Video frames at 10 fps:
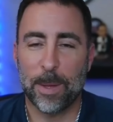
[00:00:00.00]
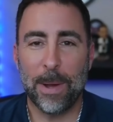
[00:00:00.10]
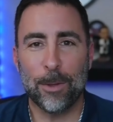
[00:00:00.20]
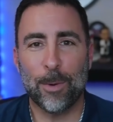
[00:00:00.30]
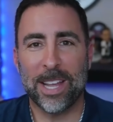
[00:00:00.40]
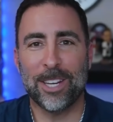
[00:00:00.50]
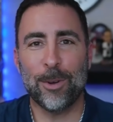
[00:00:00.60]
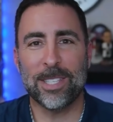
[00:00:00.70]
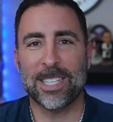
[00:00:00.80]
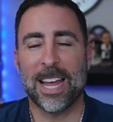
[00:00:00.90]
By the way, you know
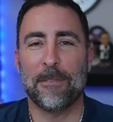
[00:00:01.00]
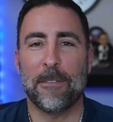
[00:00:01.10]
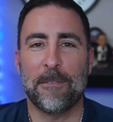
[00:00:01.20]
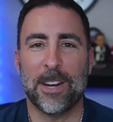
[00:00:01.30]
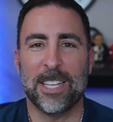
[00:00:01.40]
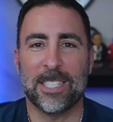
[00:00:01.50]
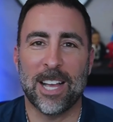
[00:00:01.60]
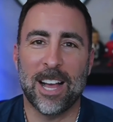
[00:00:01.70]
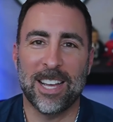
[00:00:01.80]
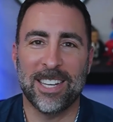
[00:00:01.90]
it's kind of a funny
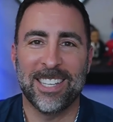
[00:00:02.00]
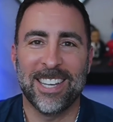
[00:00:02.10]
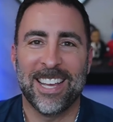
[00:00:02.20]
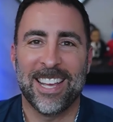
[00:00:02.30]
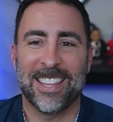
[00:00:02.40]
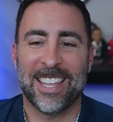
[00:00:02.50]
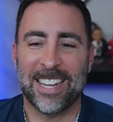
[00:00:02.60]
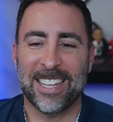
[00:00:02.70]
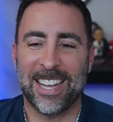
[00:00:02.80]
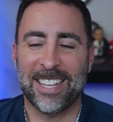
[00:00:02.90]
aside that
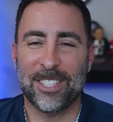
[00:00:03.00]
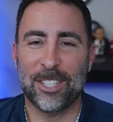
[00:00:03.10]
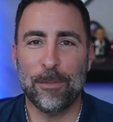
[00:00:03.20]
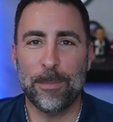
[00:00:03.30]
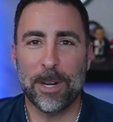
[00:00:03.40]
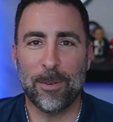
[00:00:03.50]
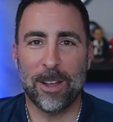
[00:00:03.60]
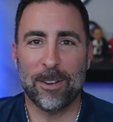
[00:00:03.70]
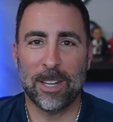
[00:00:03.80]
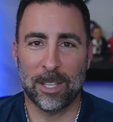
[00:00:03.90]
I it, you've been
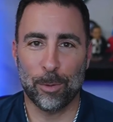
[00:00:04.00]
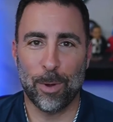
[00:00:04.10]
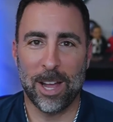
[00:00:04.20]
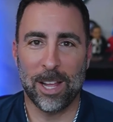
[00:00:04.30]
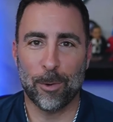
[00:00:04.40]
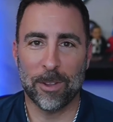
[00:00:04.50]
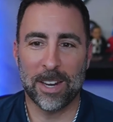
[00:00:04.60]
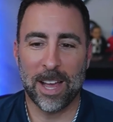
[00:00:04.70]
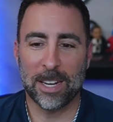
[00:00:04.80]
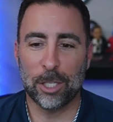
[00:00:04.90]
around a little while in
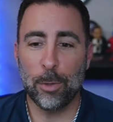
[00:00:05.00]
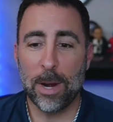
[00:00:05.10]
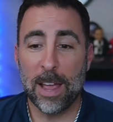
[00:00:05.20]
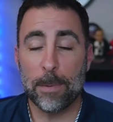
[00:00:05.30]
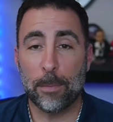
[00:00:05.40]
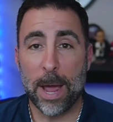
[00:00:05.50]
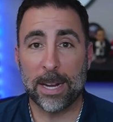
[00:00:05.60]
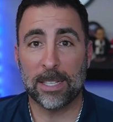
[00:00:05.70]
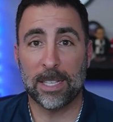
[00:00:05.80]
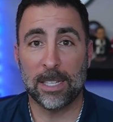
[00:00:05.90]
orthodontics. You and I have been
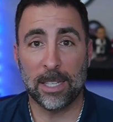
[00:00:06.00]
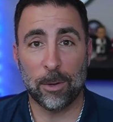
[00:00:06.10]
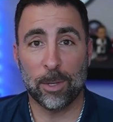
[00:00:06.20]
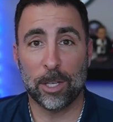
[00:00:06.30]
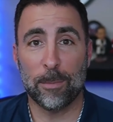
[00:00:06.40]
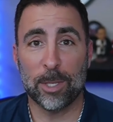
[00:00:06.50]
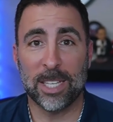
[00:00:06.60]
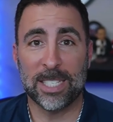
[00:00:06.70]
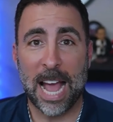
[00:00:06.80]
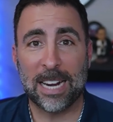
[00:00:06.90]
practicing literally almost
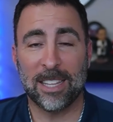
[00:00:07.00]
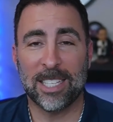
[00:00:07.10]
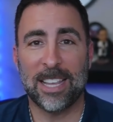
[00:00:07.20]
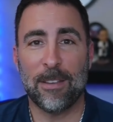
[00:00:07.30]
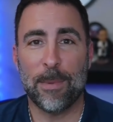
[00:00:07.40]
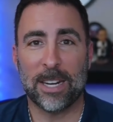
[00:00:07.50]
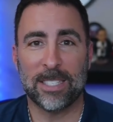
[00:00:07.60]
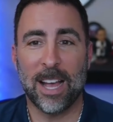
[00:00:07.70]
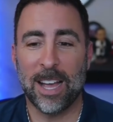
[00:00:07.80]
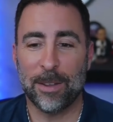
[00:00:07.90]
exactly the same amount of
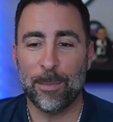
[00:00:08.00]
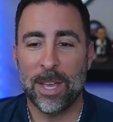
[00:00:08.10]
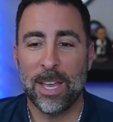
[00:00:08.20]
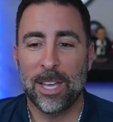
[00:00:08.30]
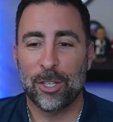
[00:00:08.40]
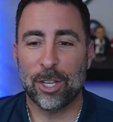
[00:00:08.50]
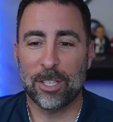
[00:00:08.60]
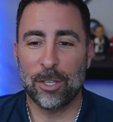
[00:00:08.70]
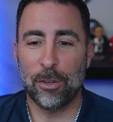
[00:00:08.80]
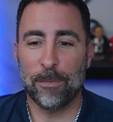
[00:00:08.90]
time. Just
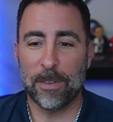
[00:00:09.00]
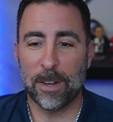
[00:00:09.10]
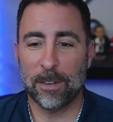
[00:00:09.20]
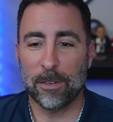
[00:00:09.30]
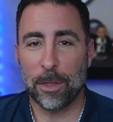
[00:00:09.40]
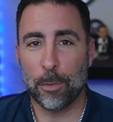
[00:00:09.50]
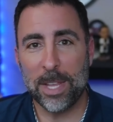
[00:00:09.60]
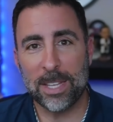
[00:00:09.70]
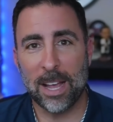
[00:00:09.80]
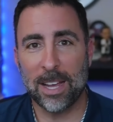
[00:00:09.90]
you've done three
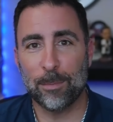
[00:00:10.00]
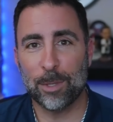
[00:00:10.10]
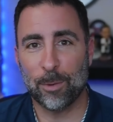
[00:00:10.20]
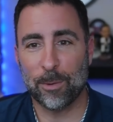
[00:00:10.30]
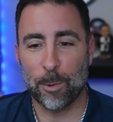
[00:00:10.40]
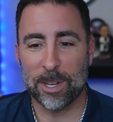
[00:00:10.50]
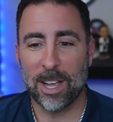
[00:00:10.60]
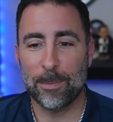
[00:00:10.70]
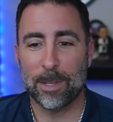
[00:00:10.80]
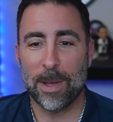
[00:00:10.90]
times or four
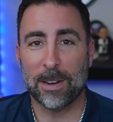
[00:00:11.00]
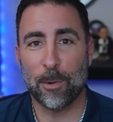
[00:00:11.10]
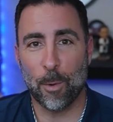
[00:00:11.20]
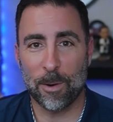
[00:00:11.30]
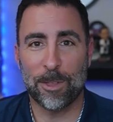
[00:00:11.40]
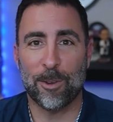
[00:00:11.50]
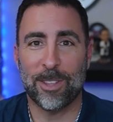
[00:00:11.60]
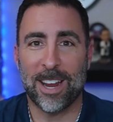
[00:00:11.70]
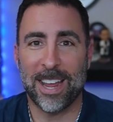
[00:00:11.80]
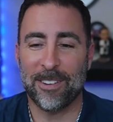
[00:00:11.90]
times the amount of ortho
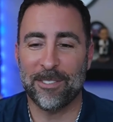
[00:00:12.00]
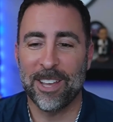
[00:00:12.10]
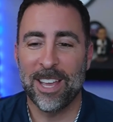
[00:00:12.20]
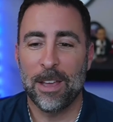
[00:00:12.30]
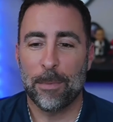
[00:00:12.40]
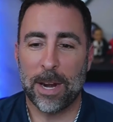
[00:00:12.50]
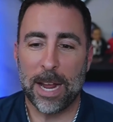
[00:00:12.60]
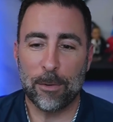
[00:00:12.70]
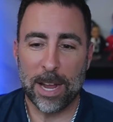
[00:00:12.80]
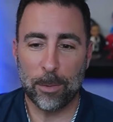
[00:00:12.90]
that I have. But
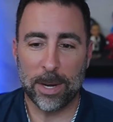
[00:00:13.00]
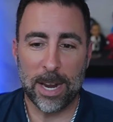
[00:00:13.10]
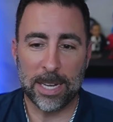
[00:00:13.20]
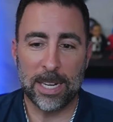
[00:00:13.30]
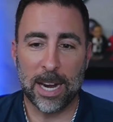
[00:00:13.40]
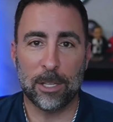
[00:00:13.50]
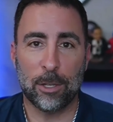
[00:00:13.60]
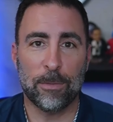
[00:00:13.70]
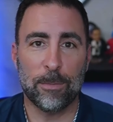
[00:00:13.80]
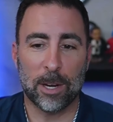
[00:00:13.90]
I graduated nineteen
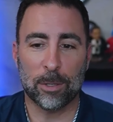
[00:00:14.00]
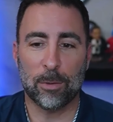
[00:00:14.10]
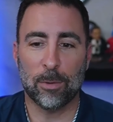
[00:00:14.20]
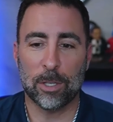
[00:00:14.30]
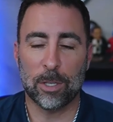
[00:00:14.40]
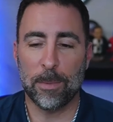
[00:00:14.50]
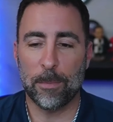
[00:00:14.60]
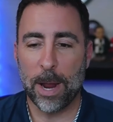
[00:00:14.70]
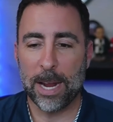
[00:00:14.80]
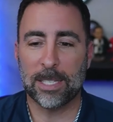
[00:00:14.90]
ninety-two from dental school, so we've been
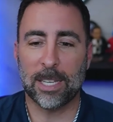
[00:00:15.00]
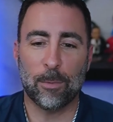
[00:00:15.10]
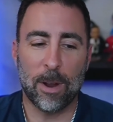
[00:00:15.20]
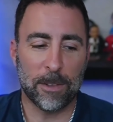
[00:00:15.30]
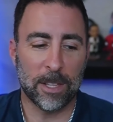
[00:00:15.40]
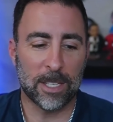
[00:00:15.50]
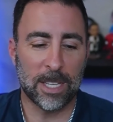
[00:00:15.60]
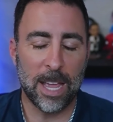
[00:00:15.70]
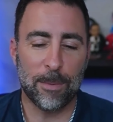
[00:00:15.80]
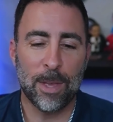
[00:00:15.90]
practicing roughly the
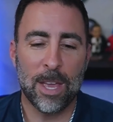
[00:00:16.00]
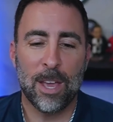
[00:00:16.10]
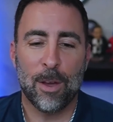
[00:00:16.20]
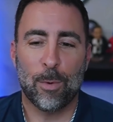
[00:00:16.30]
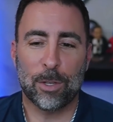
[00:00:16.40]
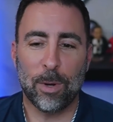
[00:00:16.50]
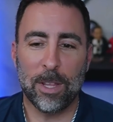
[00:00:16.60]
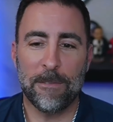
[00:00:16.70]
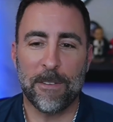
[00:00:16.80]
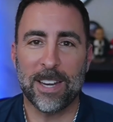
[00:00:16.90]
same. What's
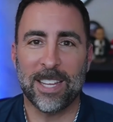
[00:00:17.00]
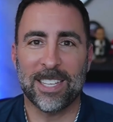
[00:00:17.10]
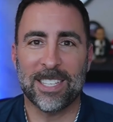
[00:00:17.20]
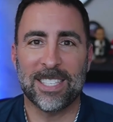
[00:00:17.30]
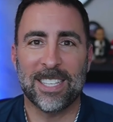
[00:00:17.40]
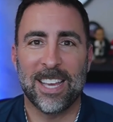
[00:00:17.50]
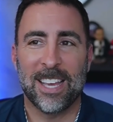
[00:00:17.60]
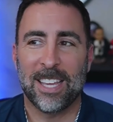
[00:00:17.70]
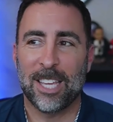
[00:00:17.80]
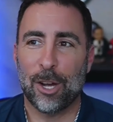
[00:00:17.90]
really funny is,
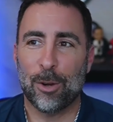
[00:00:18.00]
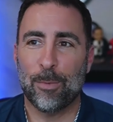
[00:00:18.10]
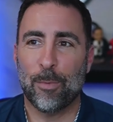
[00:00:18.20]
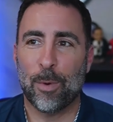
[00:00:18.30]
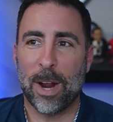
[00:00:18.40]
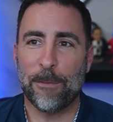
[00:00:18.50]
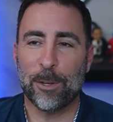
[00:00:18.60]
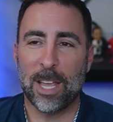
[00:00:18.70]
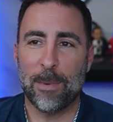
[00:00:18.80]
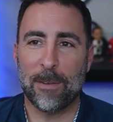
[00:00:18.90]
you know, when I
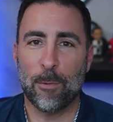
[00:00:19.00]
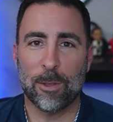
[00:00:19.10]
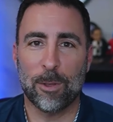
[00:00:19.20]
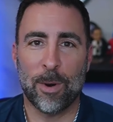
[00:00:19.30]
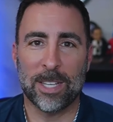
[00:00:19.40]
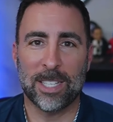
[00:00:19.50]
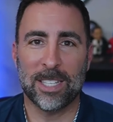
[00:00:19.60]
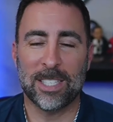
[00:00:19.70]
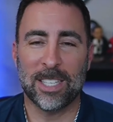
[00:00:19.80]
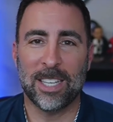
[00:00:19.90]
first came out of ortho
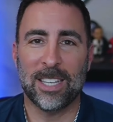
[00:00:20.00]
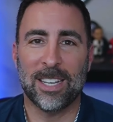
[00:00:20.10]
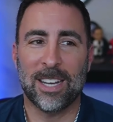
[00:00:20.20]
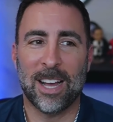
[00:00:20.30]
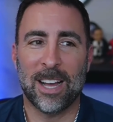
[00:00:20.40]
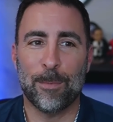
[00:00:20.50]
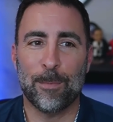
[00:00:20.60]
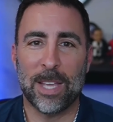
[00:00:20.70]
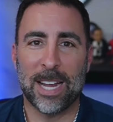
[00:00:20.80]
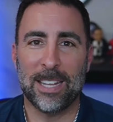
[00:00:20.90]
residency, um,
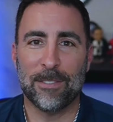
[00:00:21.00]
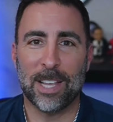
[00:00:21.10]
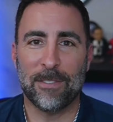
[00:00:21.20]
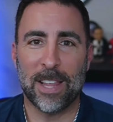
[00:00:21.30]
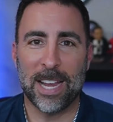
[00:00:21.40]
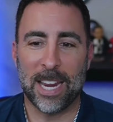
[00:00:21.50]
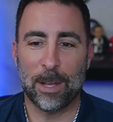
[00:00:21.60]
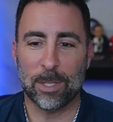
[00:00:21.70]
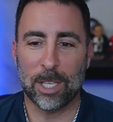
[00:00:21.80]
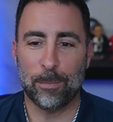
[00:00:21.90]
the idea of
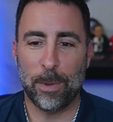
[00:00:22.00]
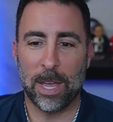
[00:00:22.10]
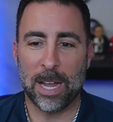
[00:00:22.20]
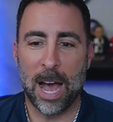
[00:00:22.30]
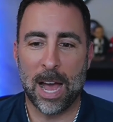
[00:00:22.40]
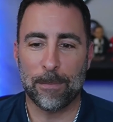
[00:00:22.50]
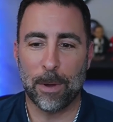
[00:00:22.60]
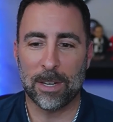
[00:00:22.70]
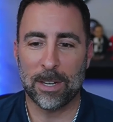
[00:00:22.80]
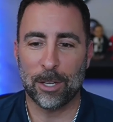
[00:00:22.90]
self-ligating was this big hot
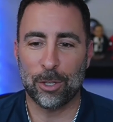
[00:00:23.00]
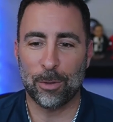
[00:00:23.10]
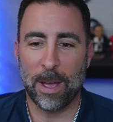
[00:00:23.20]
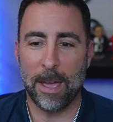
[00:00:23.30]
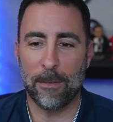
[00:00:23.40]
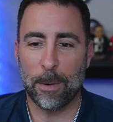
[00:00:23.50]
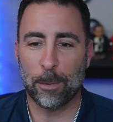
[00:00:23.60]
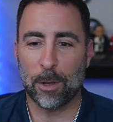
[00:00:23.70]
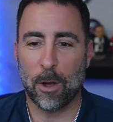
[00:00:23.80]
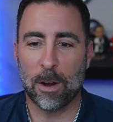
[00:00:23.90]
button issue. Everybody
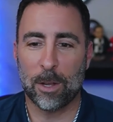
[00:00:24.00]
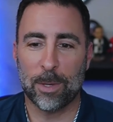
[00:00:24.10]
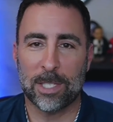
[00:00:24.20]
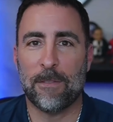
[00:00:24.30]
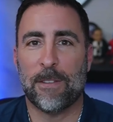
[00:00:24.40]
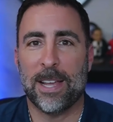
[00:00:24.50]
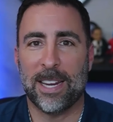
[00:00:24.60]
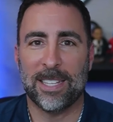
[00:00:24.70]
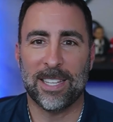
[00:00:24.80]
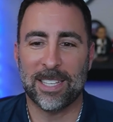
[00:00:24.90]
was arguing
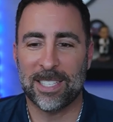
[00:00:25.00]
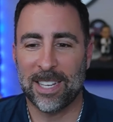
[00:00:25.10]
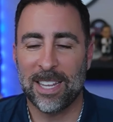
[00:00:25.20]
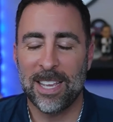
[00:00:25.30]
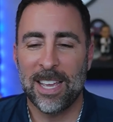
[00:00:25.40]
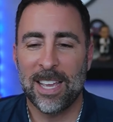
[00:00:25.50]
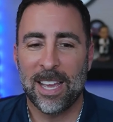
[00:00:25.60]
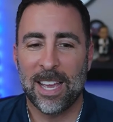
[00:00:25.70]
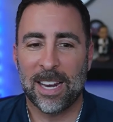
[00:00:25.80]
self-ligating this and the, yeah.